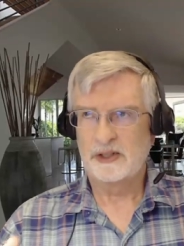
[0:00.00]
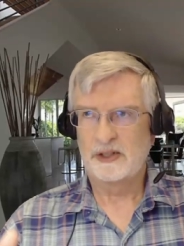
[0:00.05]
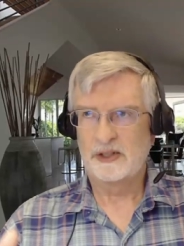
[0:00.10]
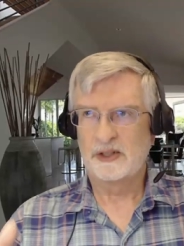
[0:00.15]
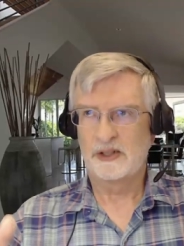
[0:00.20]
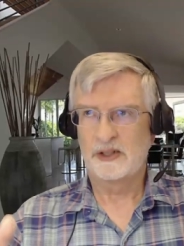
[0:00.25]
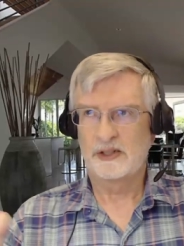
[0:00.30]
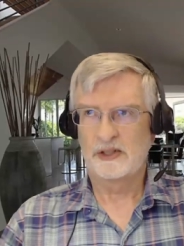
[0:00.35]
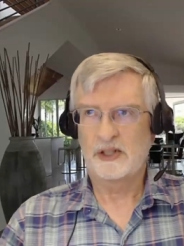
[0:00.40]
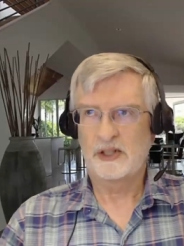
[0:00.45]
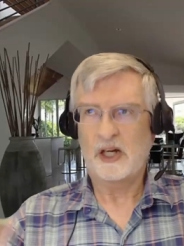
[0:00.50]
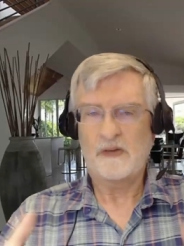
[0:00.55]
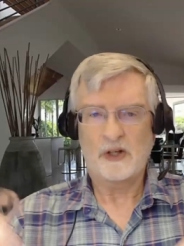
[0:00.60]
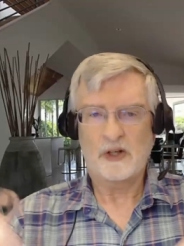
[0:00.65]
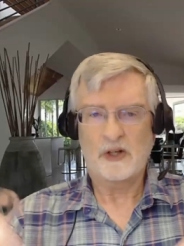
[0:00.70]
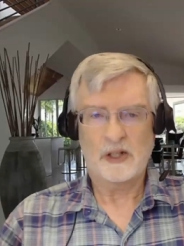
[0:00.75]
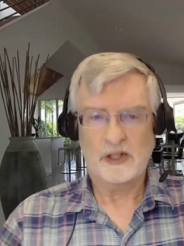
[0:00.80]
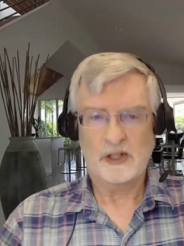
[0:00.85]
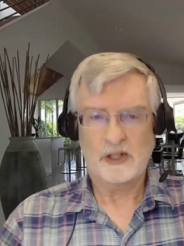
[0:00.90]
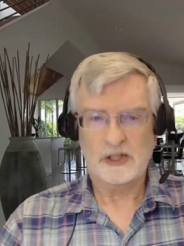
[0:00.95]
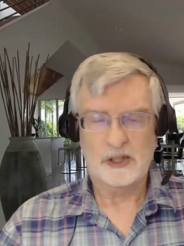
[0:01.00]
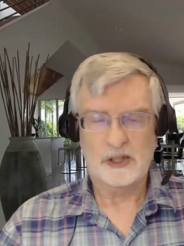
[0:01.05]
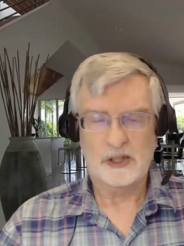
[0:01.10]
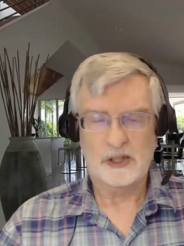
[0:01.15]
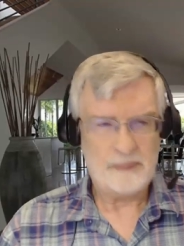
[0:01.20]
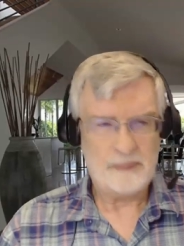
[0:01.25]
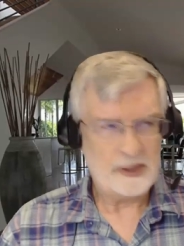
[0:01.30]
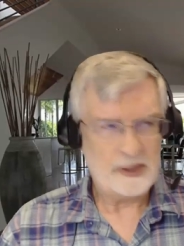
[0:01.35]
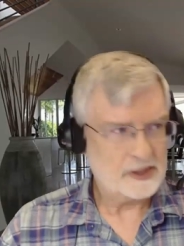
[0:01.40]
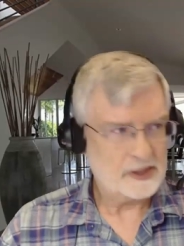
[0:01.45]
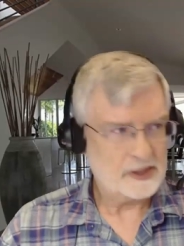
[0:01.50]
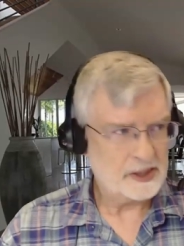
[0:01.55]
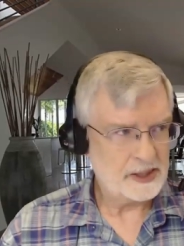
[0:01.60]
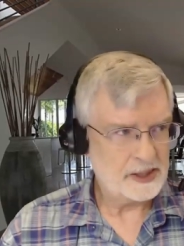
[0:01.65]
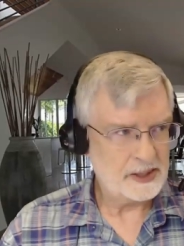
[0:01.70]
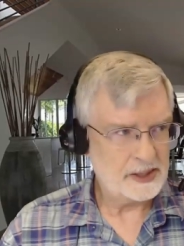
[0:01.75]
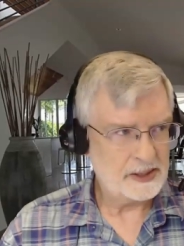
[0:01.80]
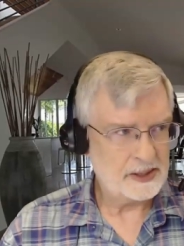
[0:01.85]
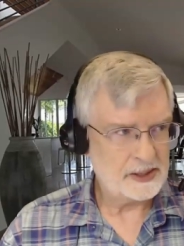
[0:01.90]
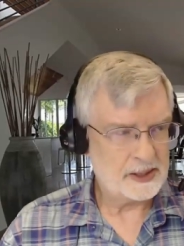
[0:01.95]
discovered or, ex, or
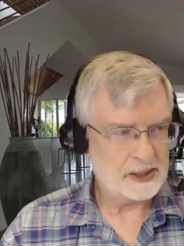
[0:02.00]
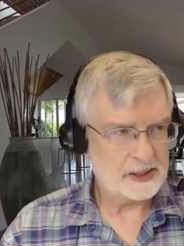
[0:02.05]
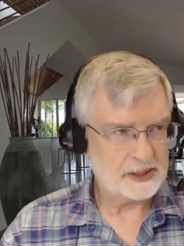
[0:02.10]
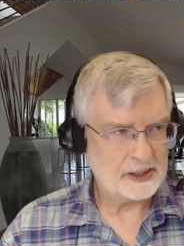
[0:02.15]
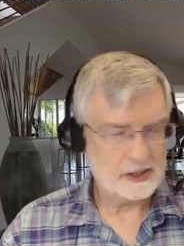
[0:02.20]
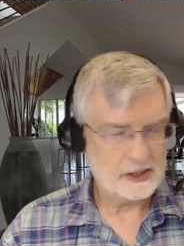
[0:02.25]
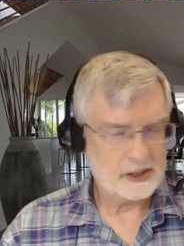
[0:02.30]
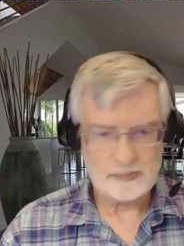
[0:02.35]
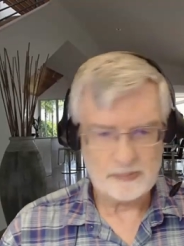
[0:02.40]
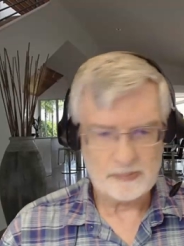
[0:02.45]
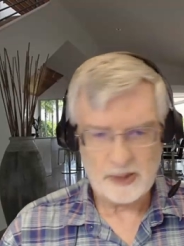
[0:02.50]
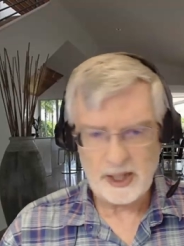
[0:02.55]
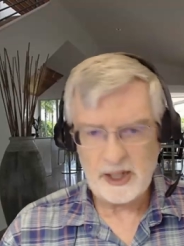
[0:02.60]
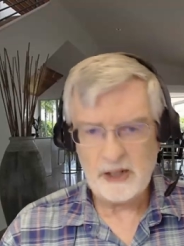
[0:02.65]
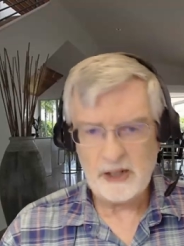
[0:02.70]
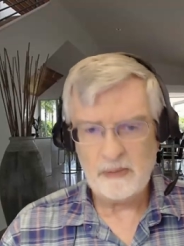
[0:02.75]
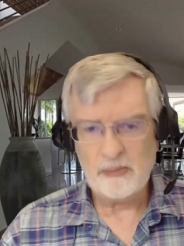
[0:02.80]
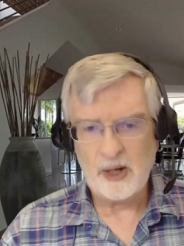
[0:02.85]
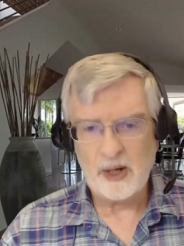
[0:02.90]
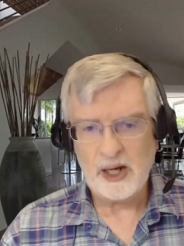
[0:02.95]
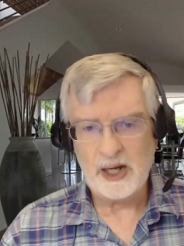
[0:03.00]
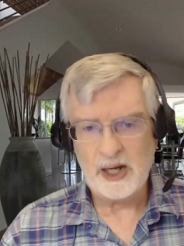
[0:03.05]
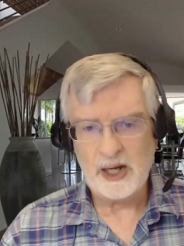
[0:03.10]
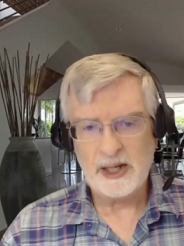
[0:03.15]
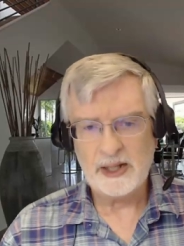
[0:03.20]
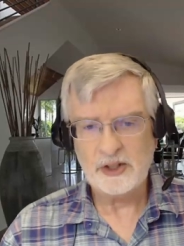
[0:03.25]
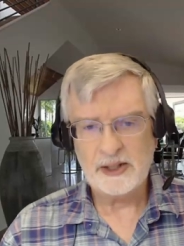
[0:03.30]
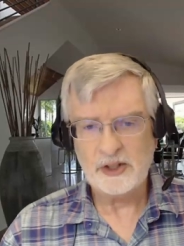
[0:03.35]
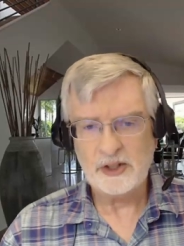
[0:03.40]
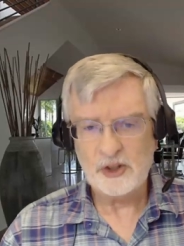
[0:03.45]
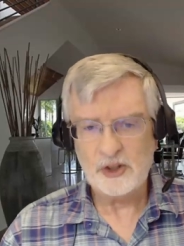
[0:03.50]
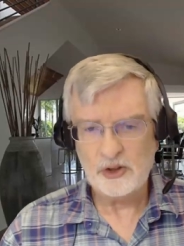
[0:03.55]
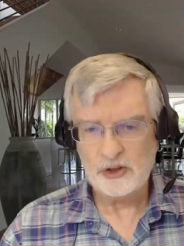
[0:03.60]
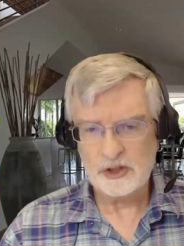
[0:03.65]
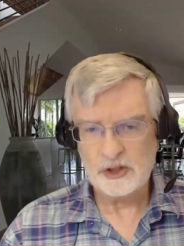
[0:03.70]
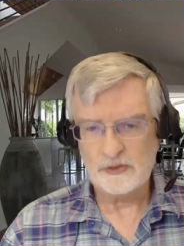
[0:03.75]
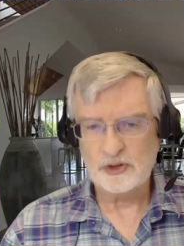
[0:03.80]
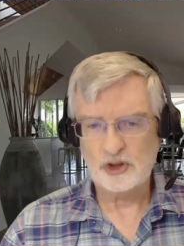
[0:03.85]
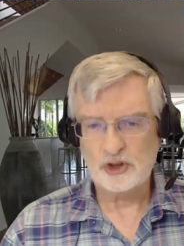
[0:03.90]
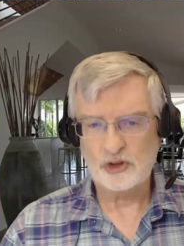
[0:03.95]
basically uh, explained by the use
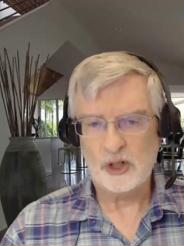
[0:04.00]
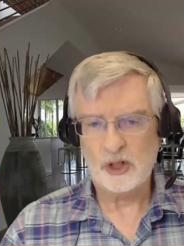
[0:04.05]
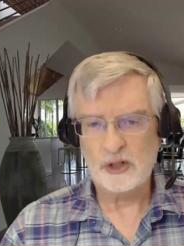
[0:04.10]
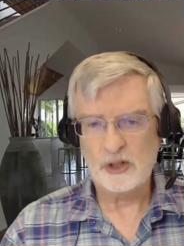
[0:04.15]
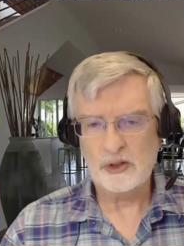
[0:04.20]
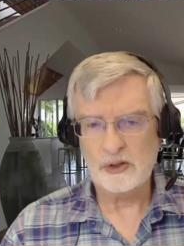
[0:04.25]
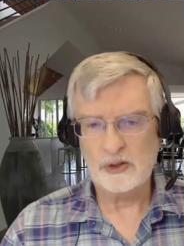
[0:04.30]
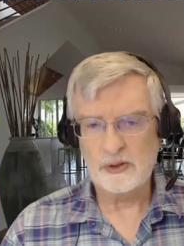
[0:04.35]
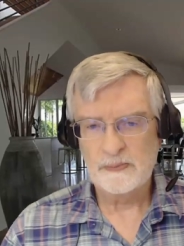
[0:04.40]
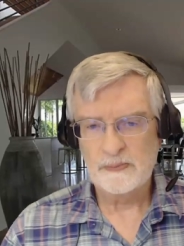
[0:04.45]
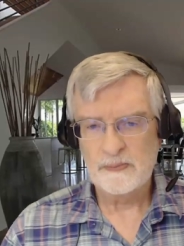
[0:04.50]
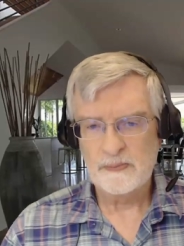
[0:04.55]
of struggle